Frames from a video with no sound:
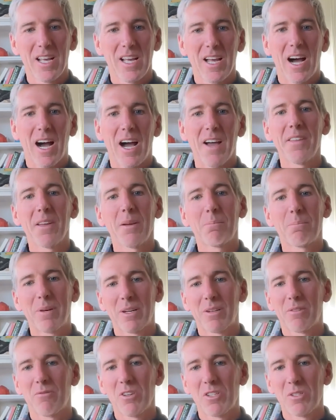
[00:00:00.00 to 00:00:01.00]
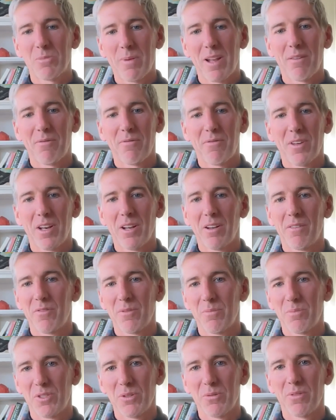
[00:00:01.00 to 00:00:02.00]
I think Bitcoin's benefited from
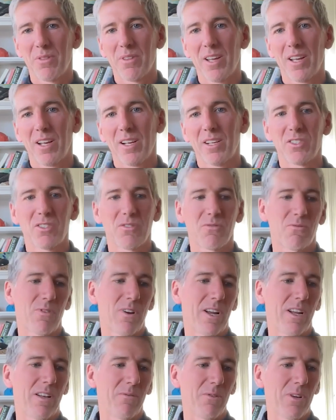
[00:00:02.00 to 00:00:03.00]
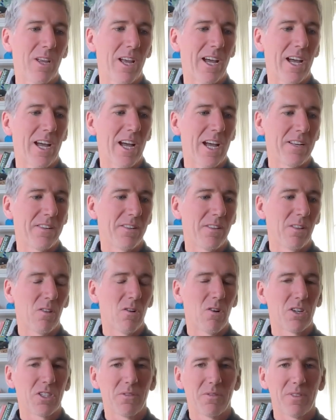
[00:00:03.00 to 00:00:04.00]
two things, right? We had the
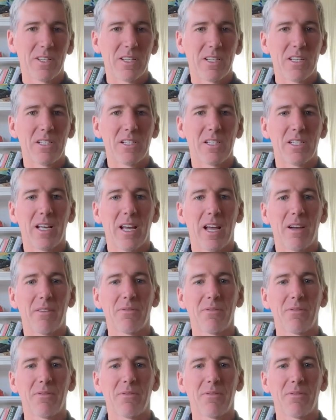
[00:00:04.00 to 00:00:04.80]
launch of the ETF,